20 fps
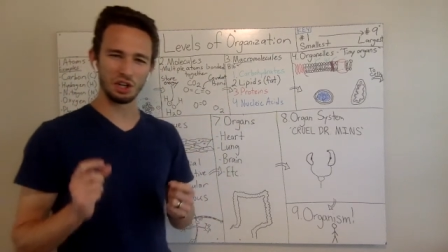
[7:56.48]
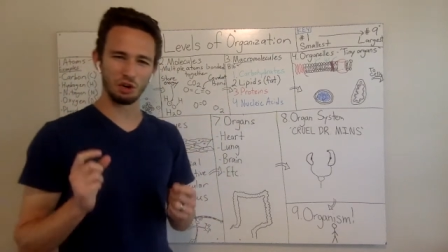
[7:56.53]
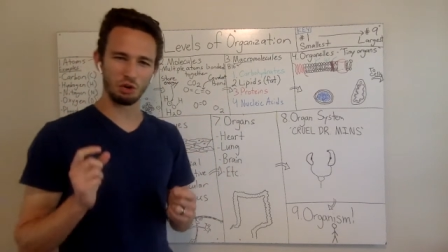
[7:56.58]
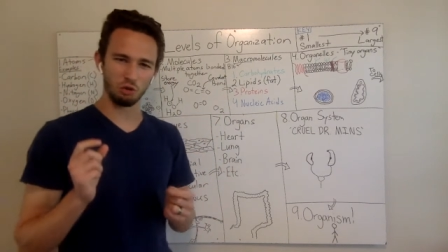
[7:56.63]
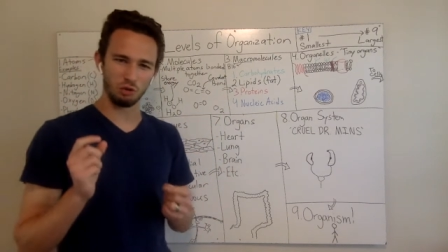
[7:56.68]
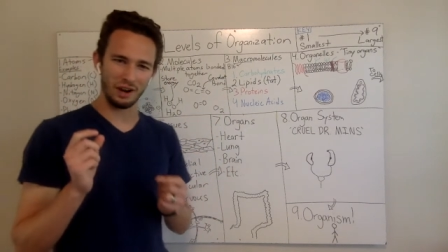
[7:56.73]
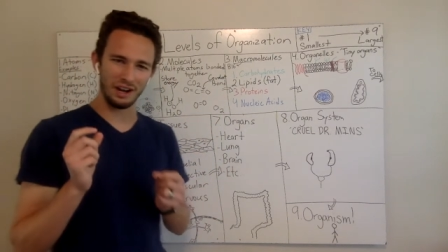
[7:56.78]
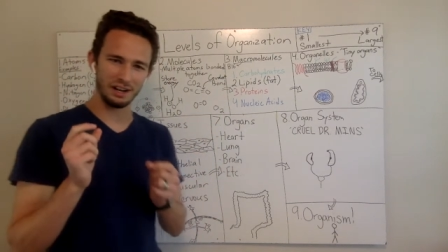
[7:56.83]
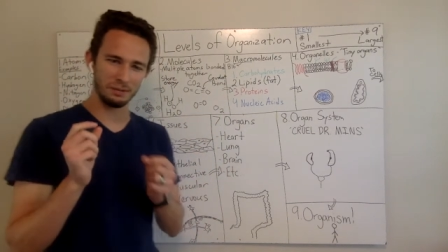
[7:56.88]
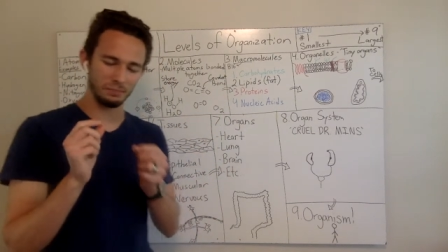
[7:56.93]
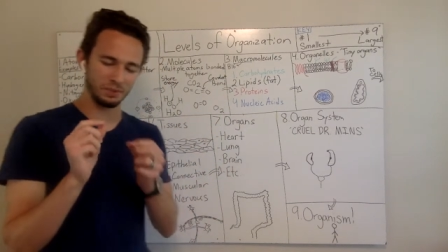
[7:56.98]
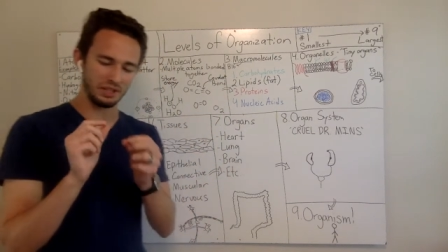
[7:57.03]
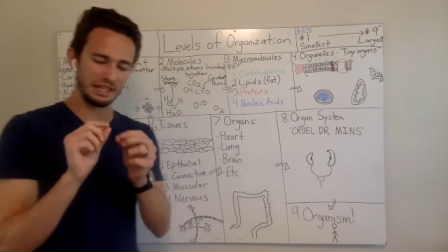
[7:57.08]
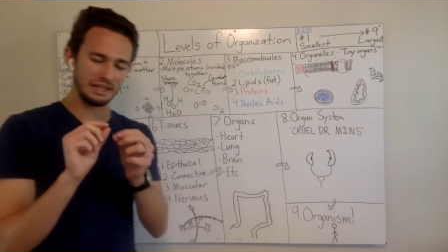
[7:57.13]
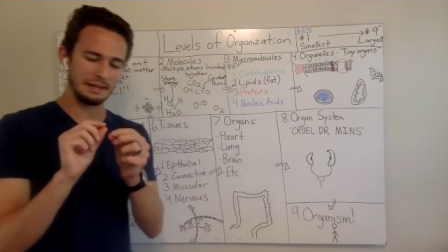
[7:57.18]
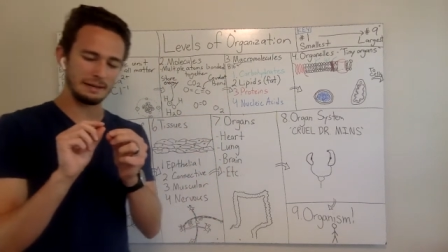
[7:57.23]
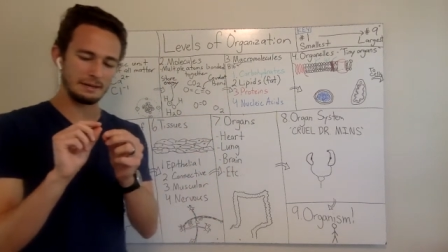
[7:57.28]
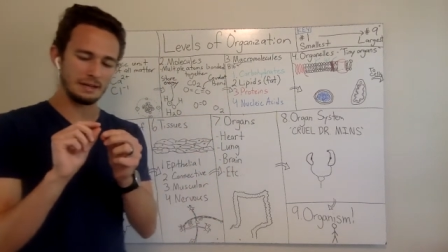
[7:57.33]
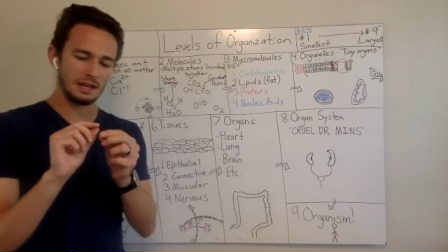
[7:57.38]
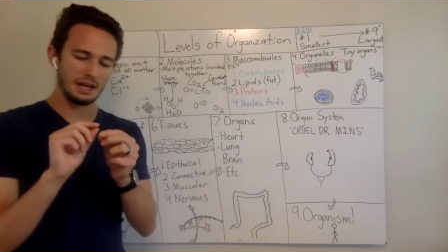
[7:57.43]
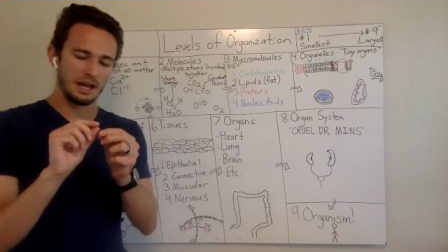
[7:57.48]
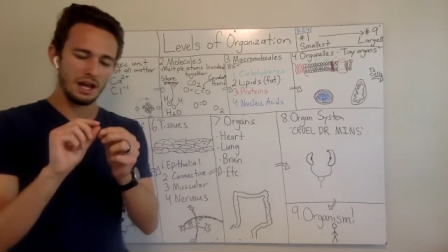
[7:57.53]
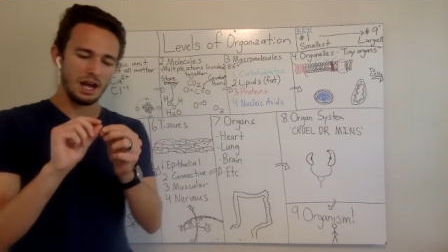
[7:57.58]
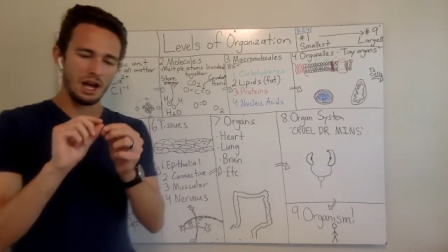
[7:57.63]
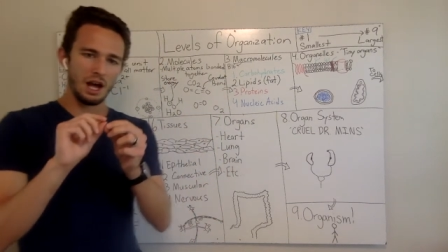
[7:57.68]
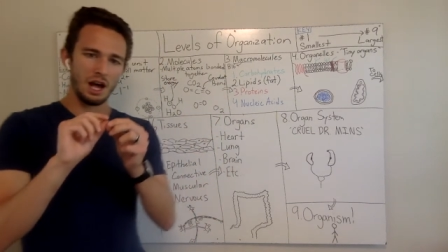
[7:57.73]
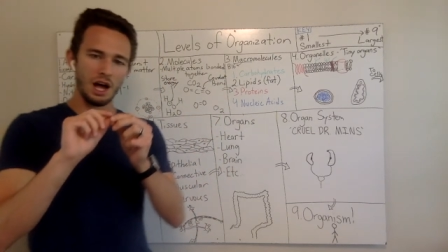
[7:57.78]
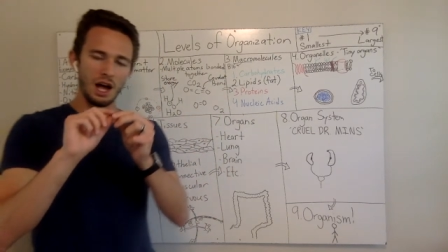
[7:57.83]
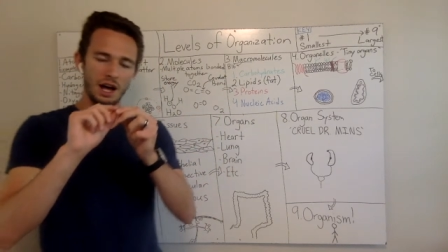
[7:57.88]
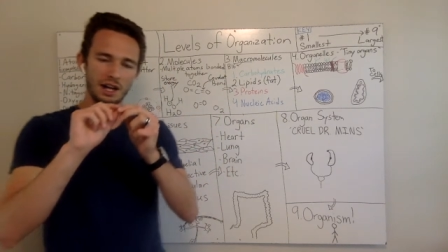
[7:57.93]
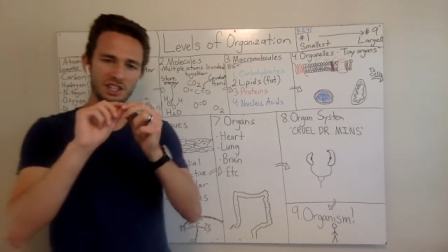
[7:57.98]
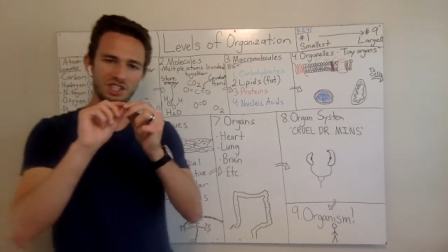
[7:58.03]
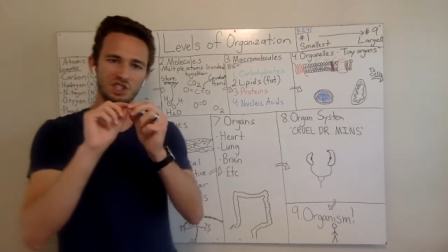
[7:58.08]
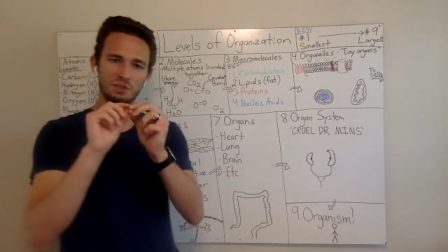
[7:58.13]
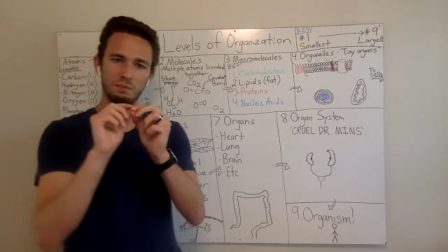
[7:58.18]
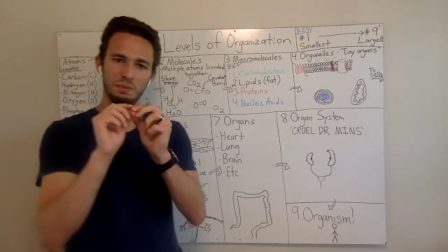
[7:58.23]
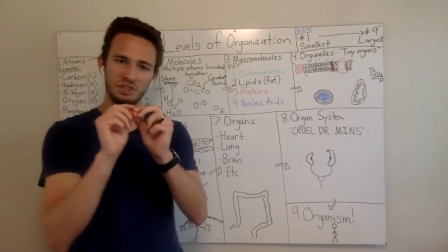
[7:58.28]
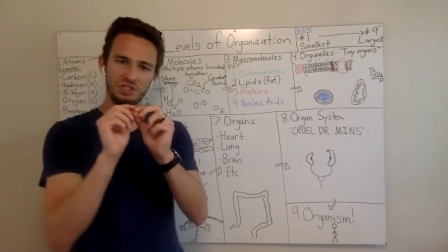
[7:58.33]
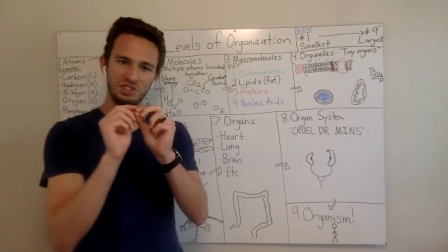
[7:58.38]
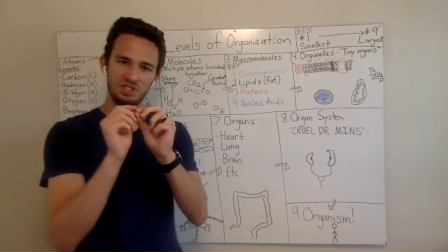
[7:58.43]
be incredibly uh,
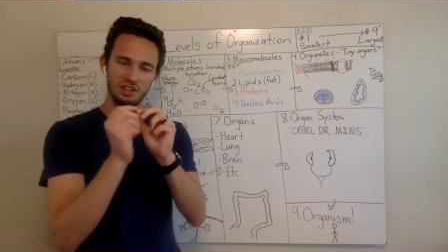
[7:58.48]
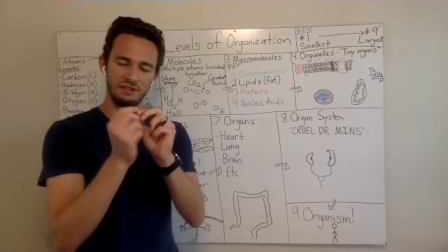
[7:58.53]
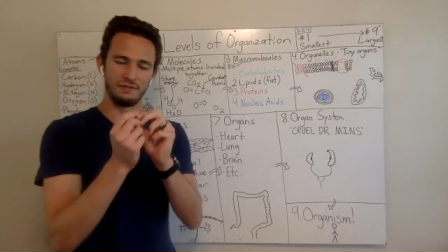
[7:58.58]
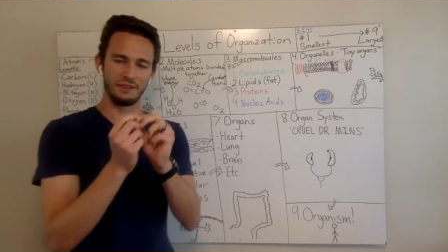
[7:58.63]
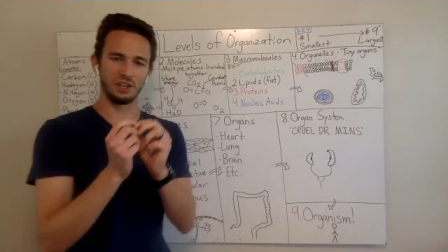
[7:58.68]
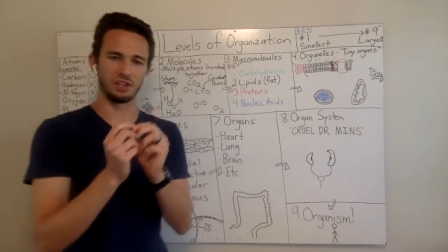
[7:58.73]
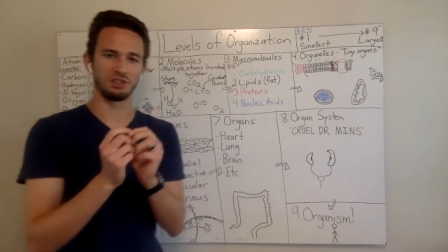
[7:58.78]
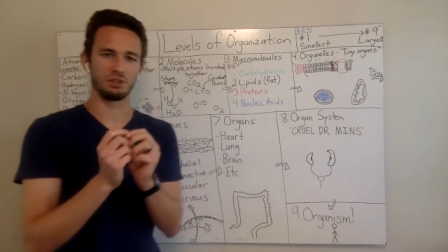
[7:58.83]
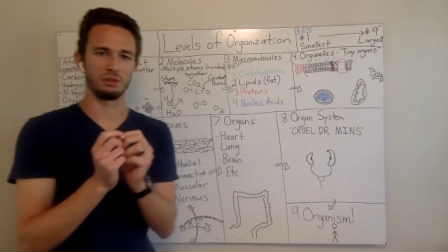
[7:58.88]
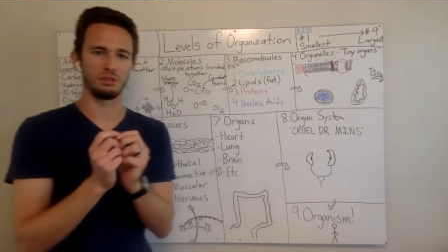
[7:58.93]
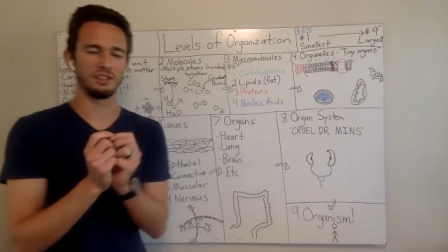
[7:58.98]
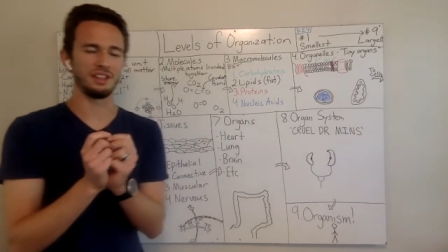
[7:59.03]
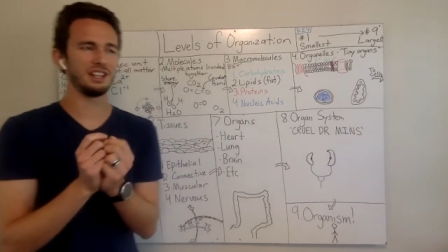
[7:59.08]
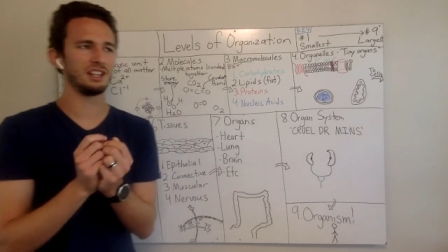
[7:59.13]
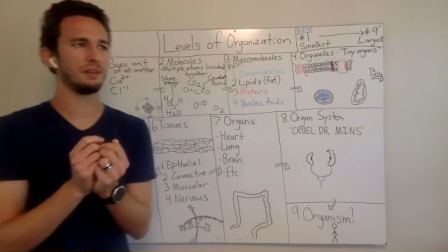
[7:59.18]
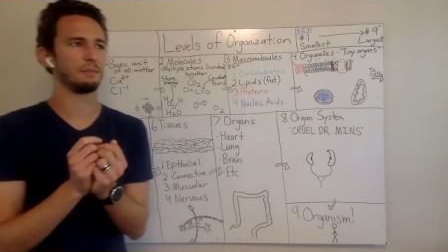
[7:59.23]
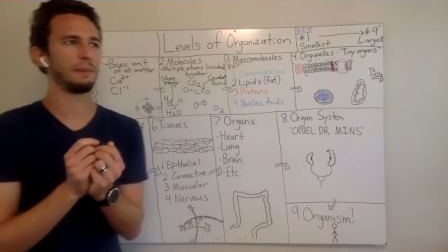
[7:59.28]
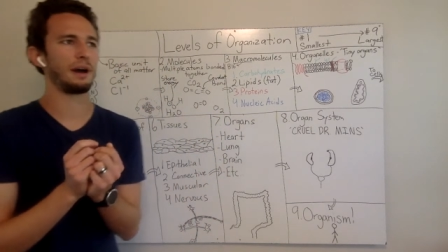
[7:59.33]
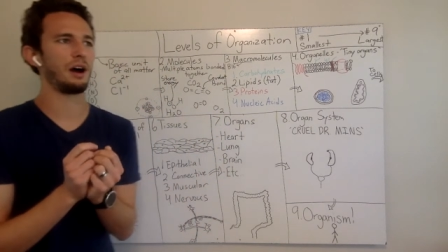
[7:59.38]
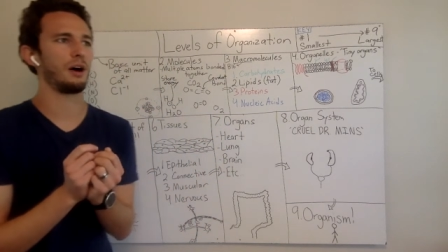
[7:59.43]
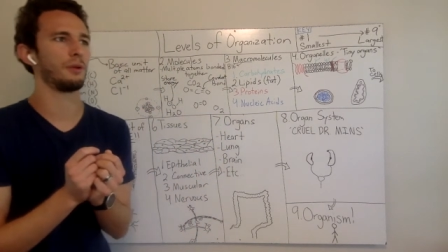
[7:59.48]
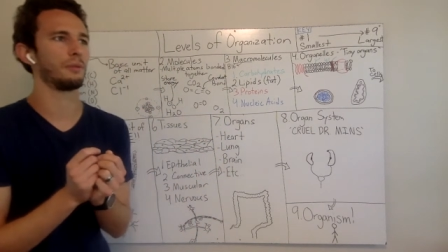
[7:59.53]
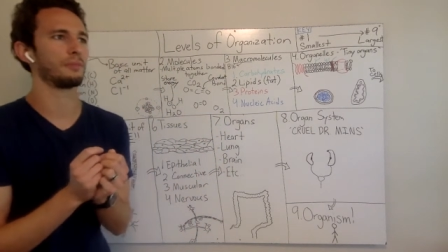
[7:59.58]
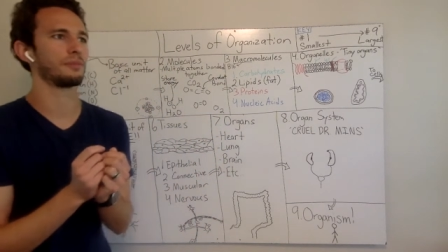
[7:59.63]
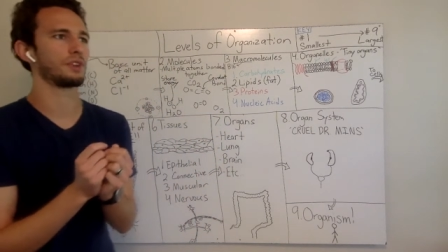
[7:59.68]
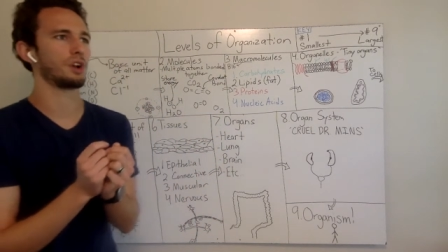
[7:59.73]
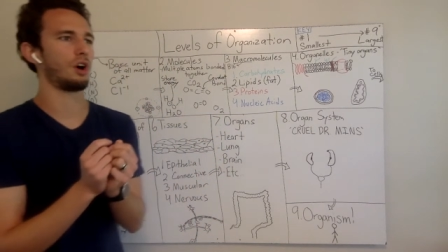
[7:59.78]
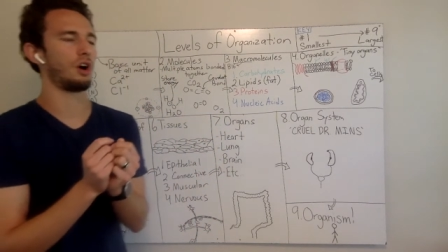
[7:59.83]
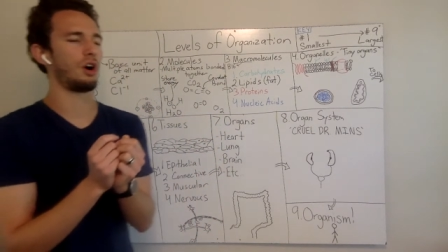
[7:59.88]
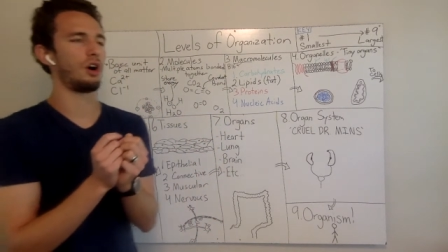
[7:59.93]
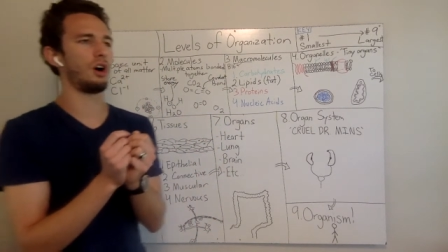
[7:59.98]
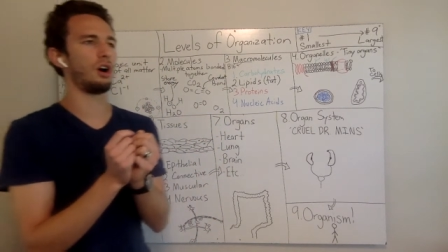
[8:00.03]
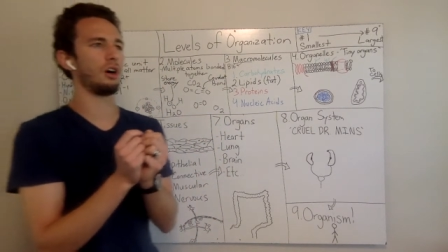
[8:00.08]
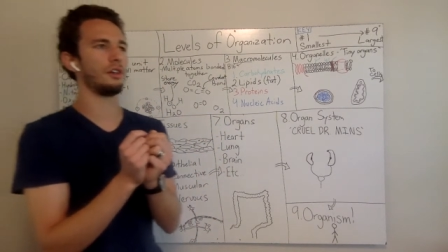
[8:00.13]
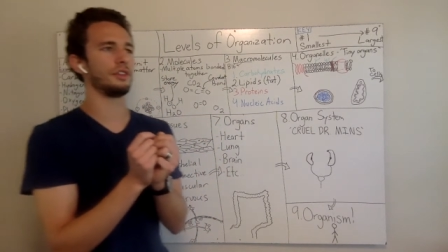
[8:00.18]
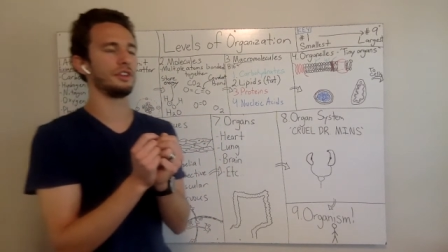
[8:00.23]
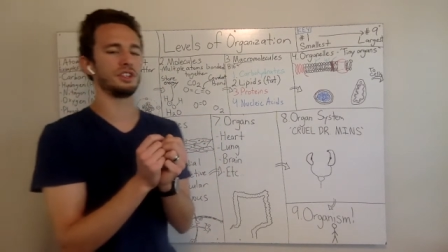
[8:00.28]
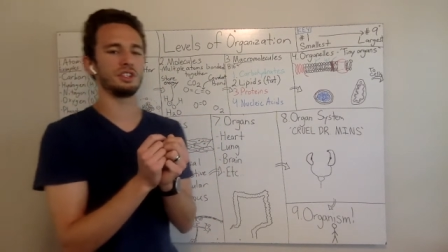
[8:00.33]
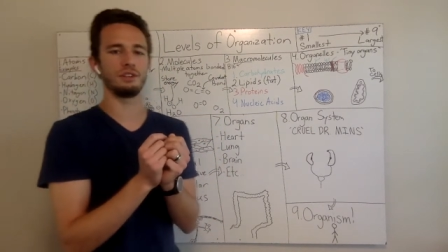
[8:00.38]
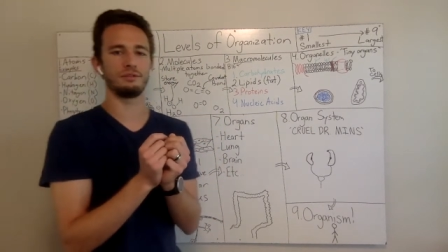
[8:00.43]
specific. So think about all